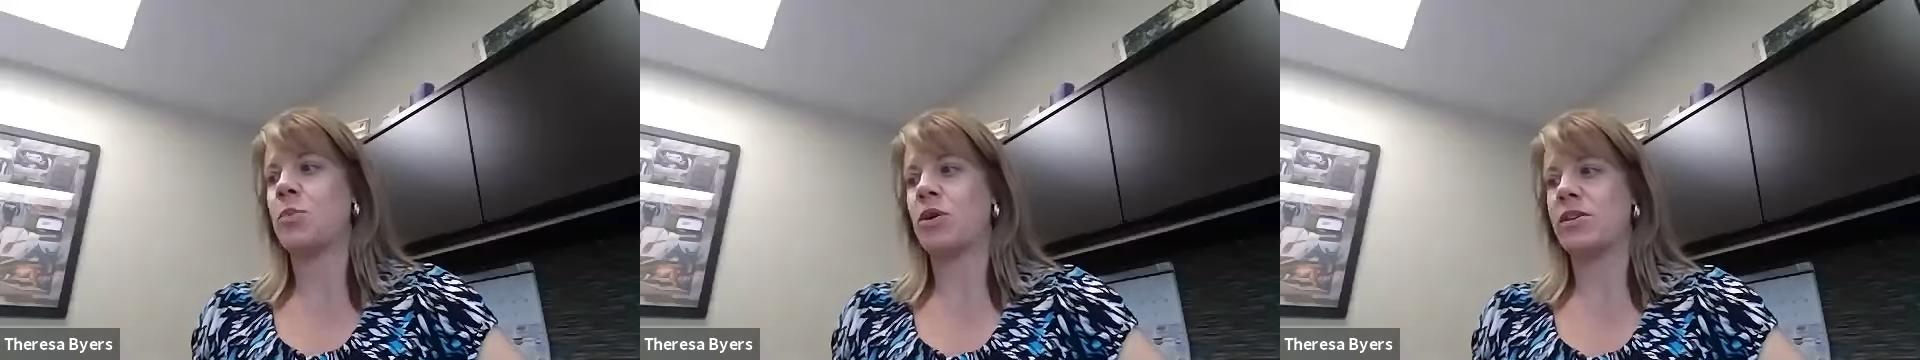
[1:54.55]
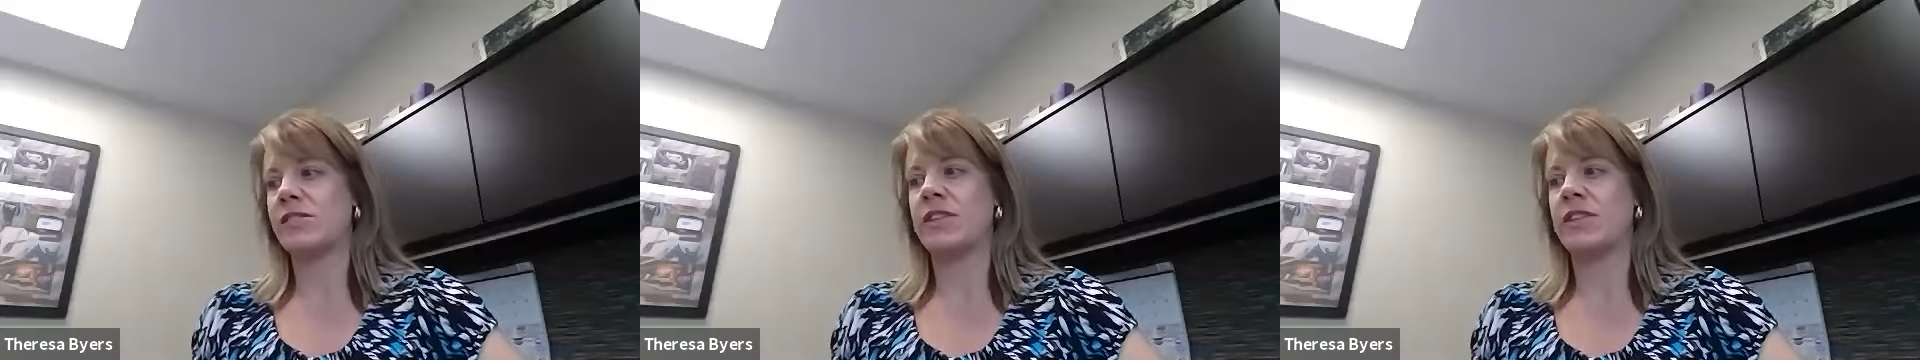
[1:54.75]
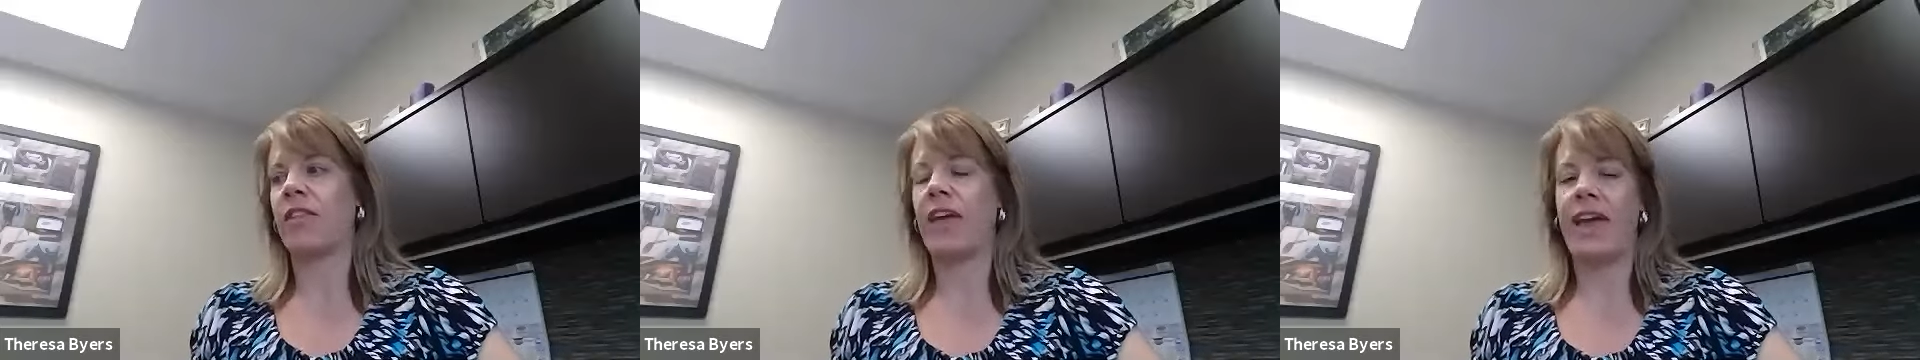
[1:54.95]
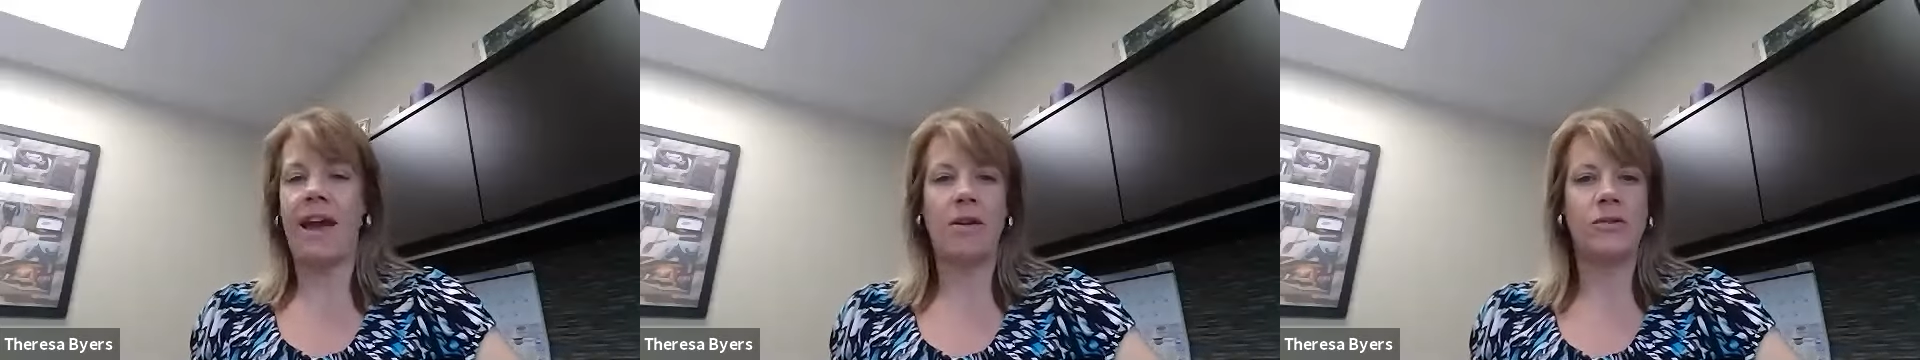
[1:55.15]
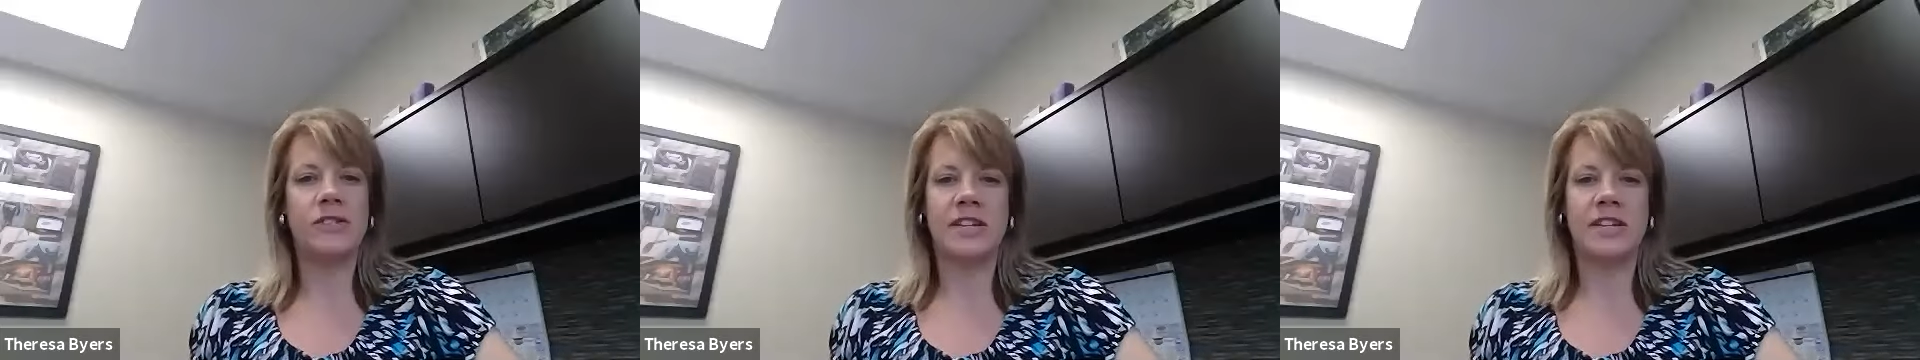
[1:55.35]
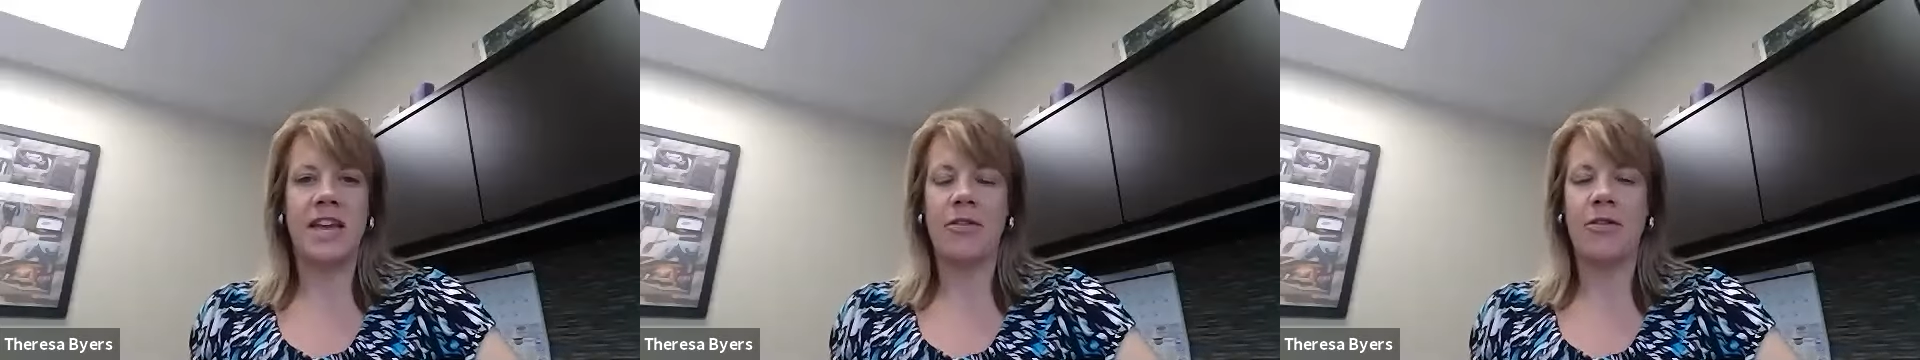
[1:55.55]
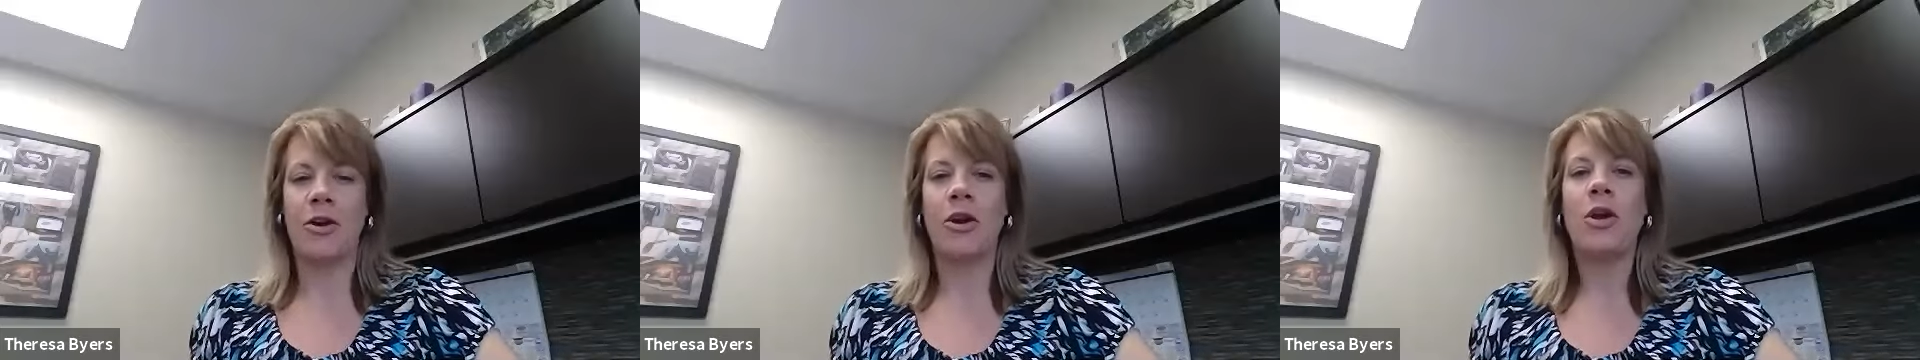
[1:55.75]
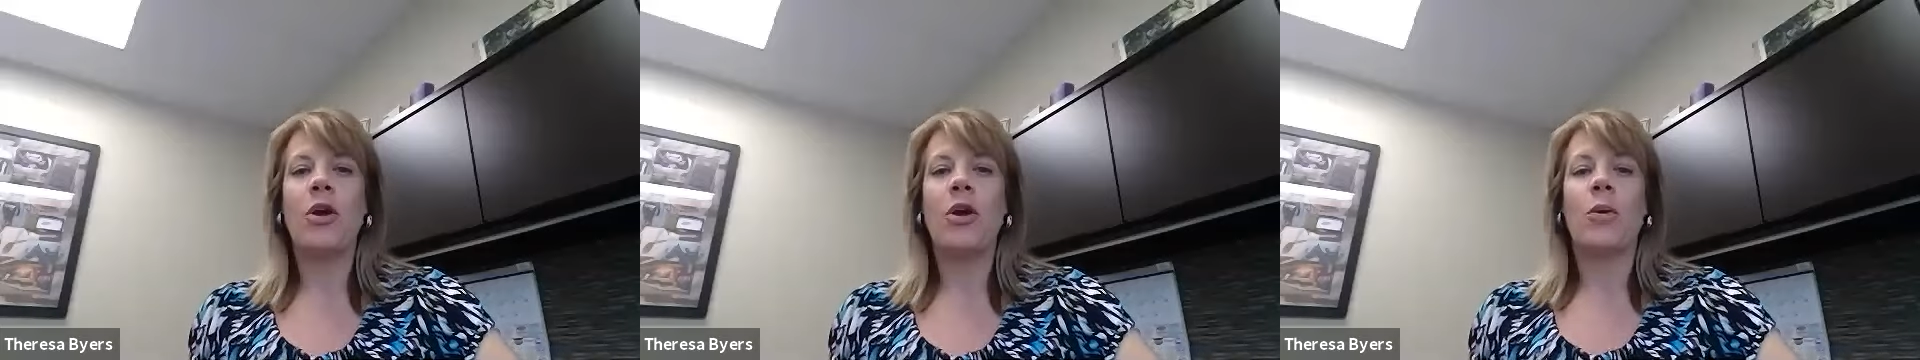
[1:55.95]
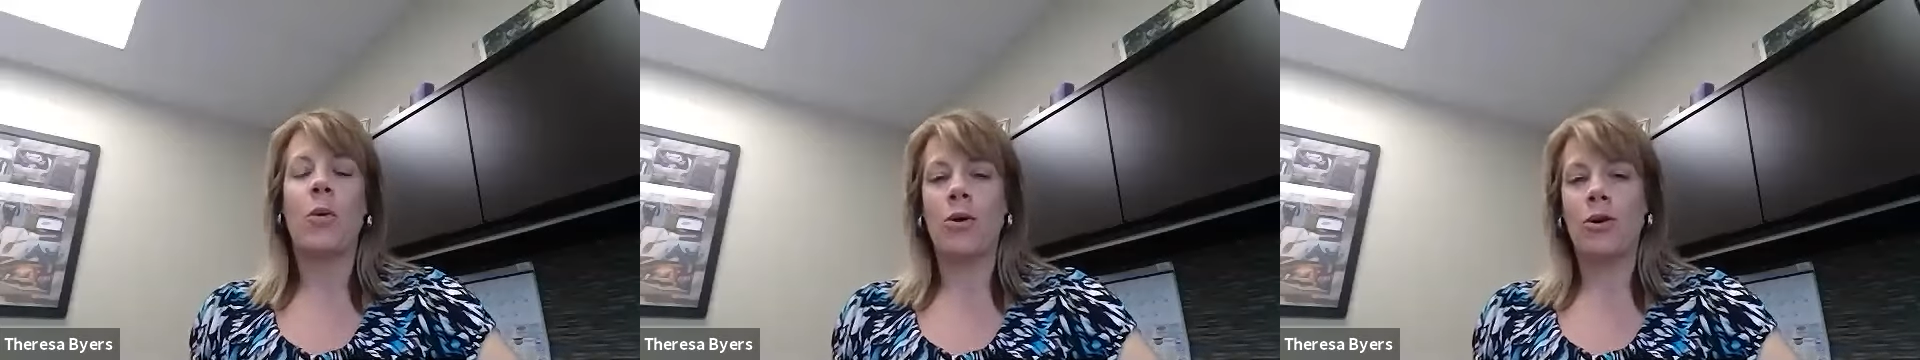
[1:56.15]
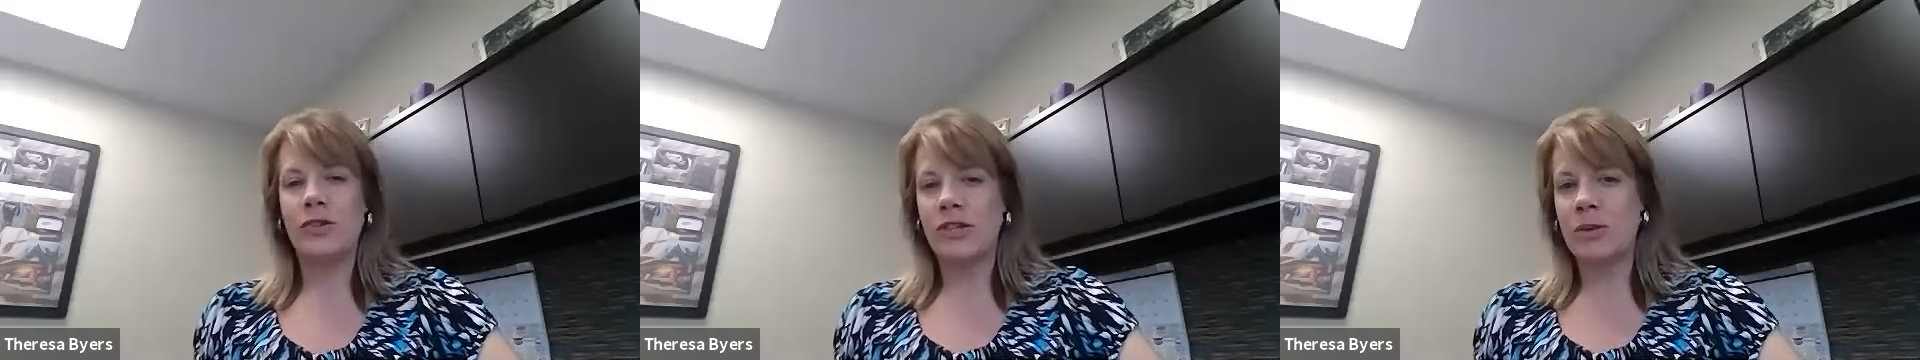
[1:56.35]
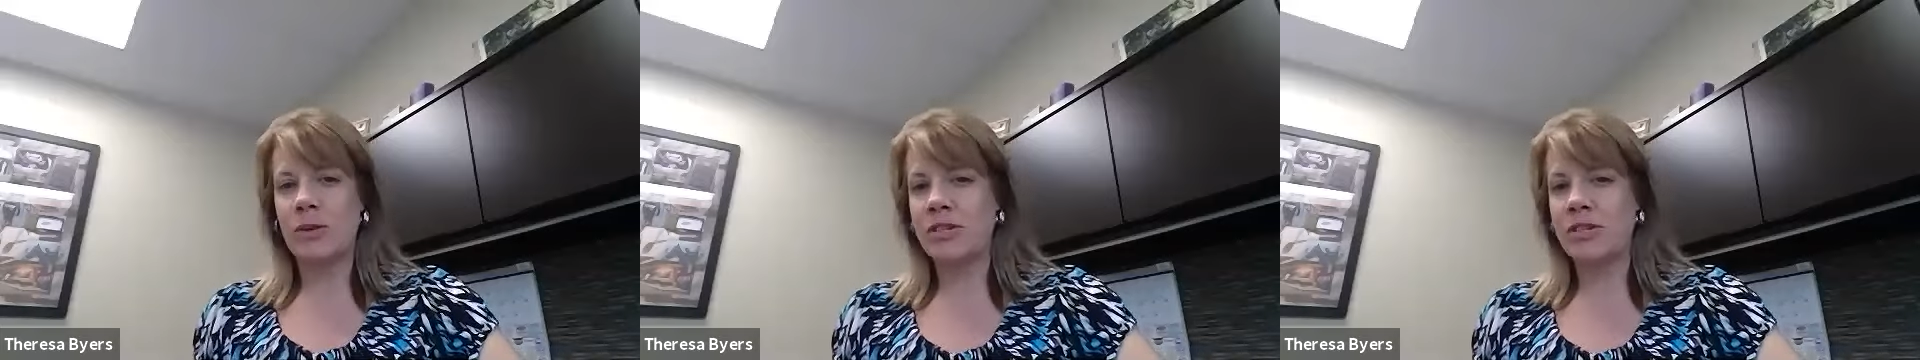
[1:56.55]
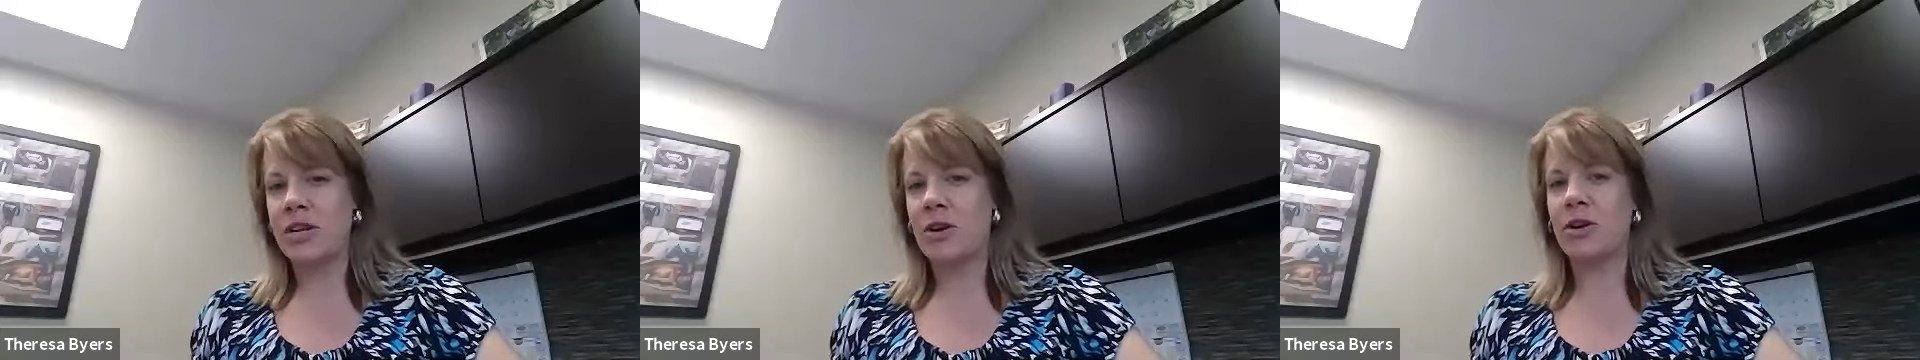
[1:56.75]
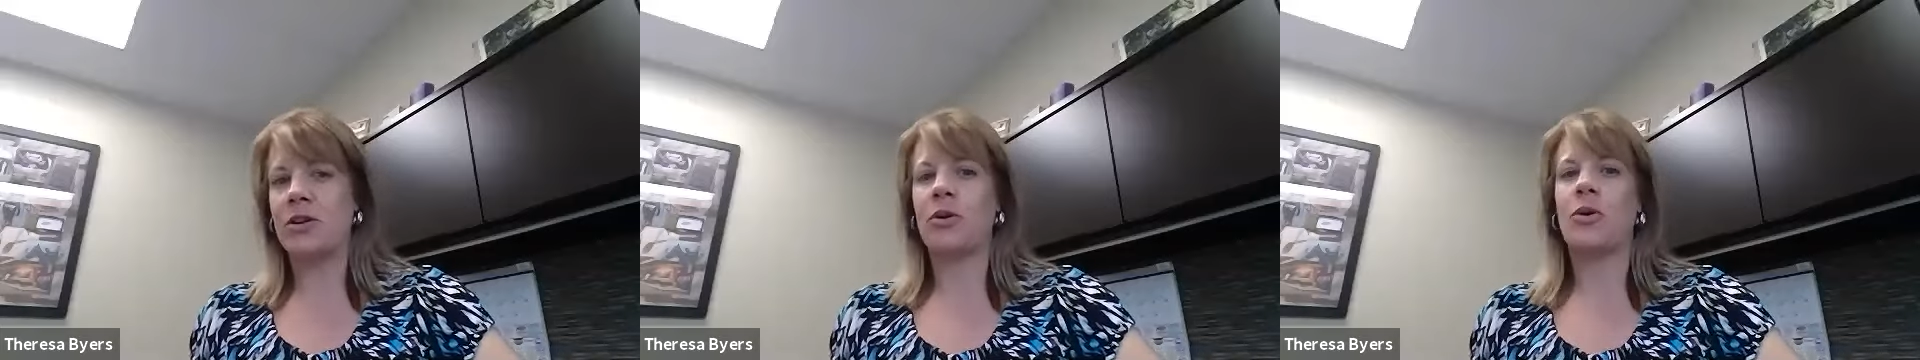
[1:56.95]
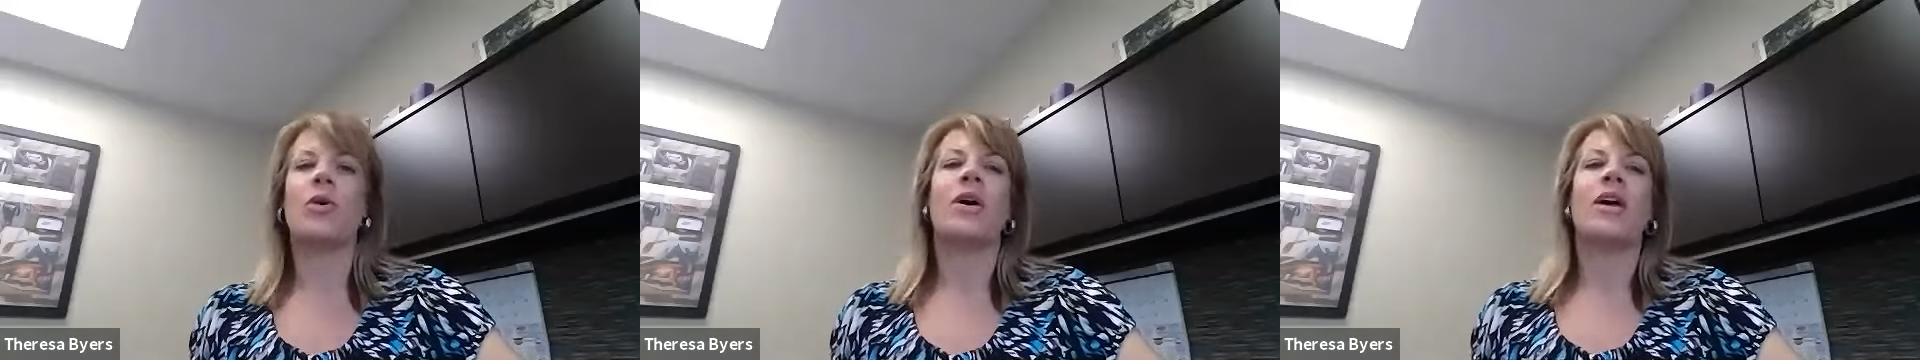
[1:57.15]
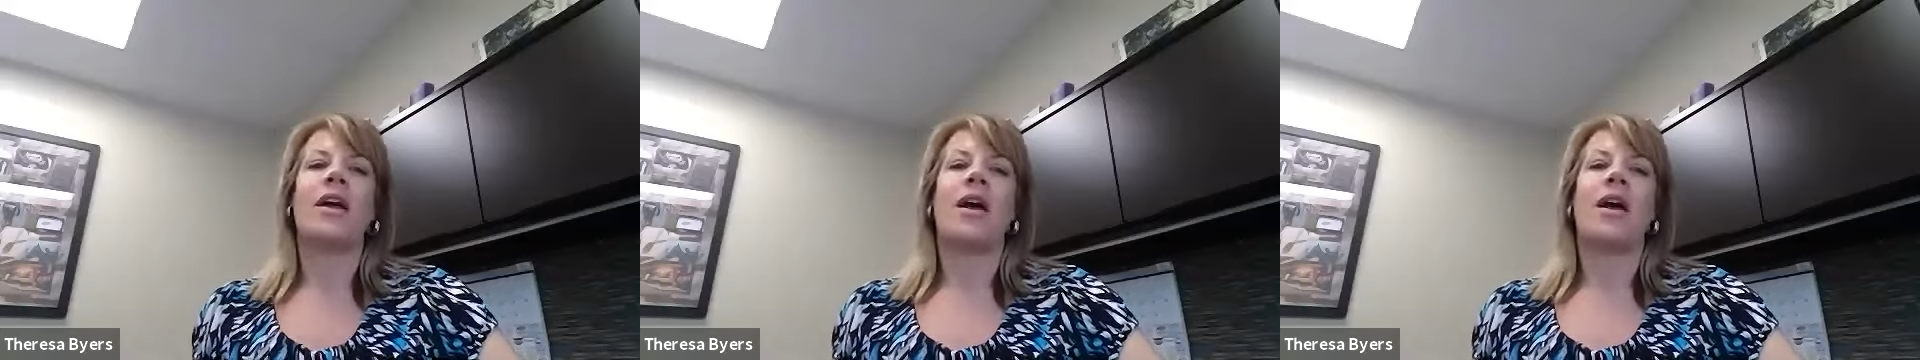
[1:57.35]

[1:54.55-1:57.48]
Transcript: puts the layouts together, orders the material,